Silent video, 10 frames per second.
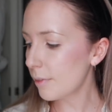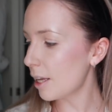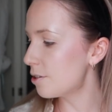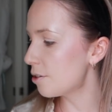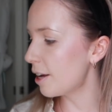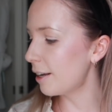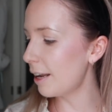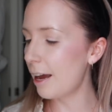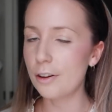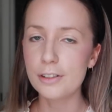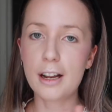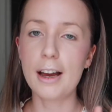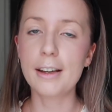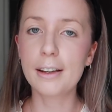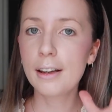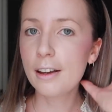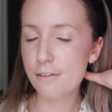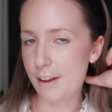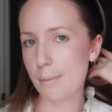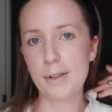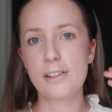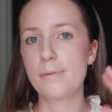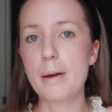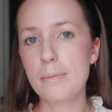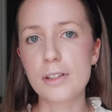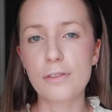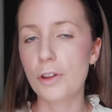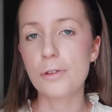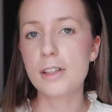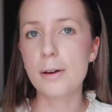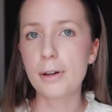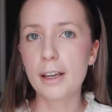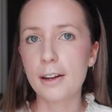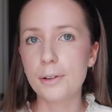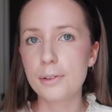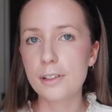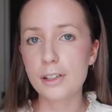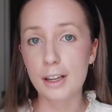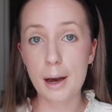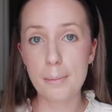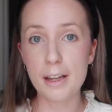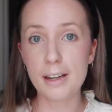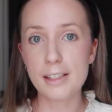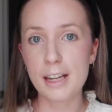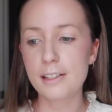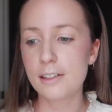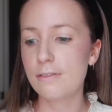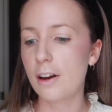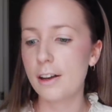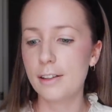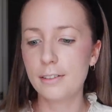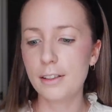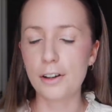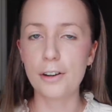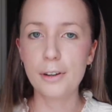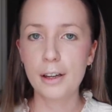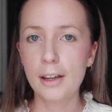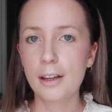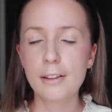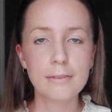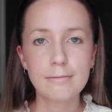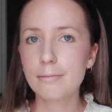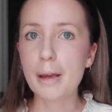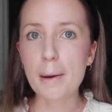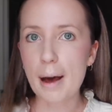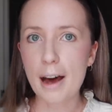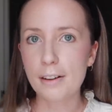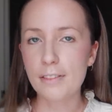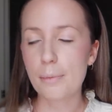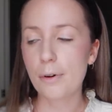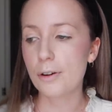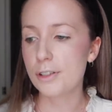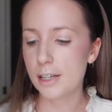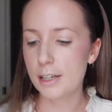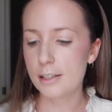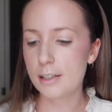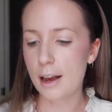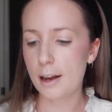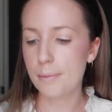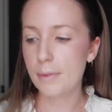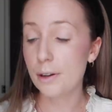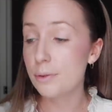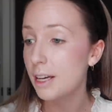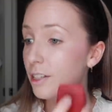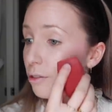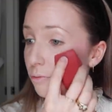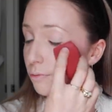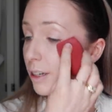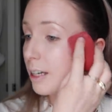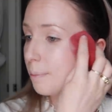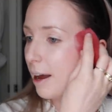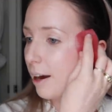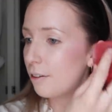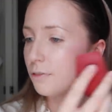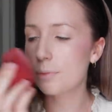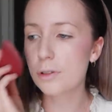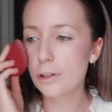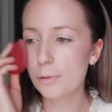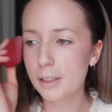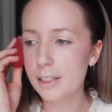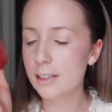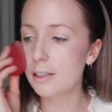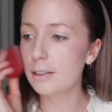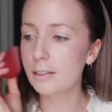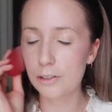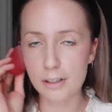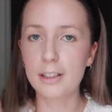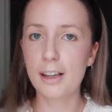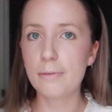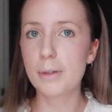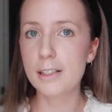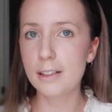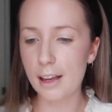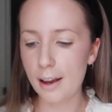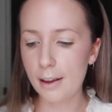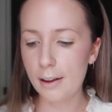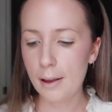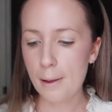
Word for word: And so they allowed like families, members of those that were killed to come in and testify and, you know, be a part of that process. Um, and it was actually really powerful. I'm so pleased that New Zealand government did that.